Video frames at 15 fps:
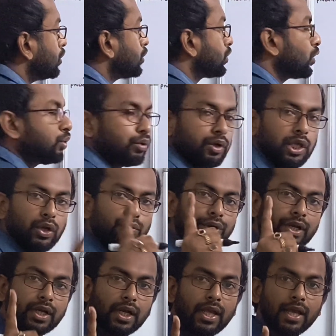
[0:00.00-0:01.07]
So
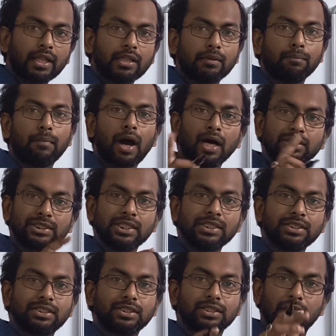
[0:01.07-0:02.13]
unit length mass
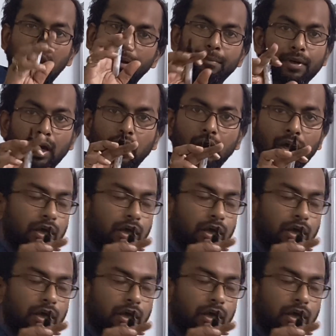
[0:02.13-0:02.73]
is lambda.